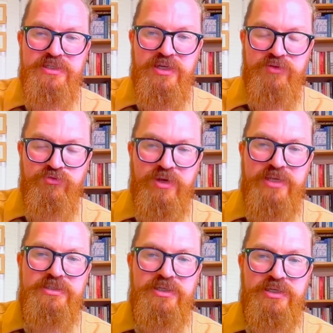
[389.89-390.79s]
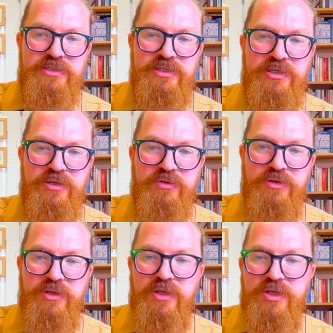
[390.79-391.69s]
kind of raids to continue.
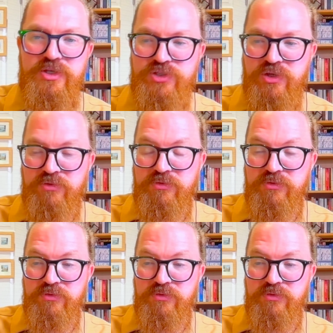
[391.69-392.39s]
So